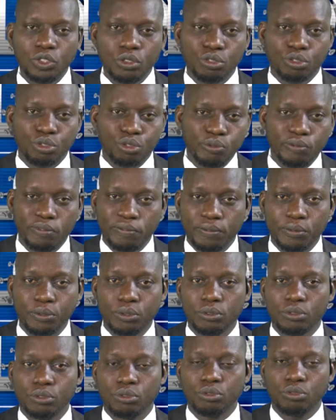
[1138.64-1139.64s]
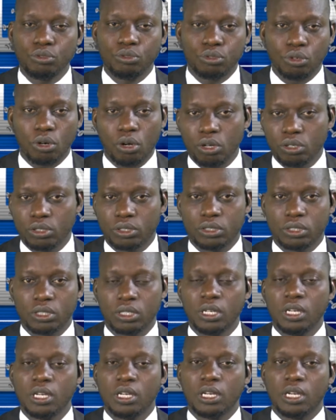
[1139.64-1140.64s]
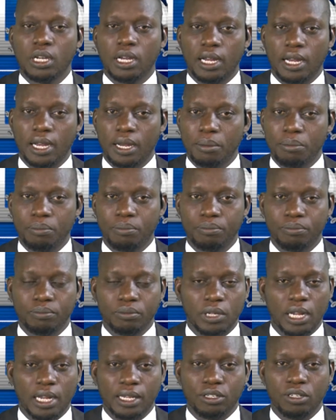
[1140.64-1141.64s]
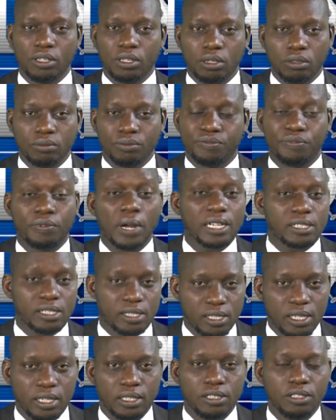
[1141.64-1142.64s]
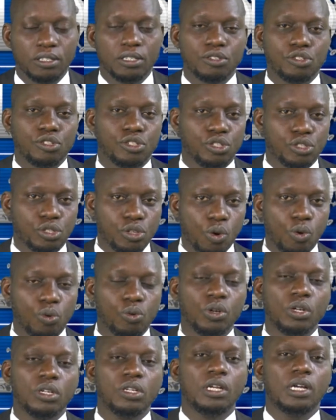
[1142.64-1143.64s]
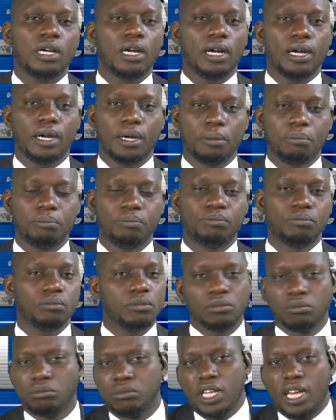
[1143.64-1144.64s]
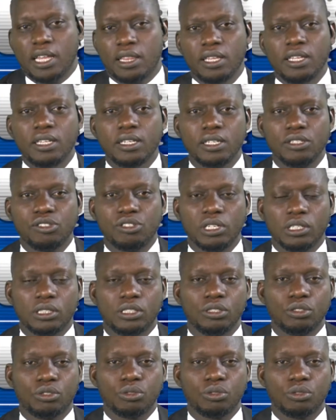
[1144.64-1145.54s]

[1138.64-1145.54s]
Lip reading: to food, to drugs, and vaccine. So I think it's nothing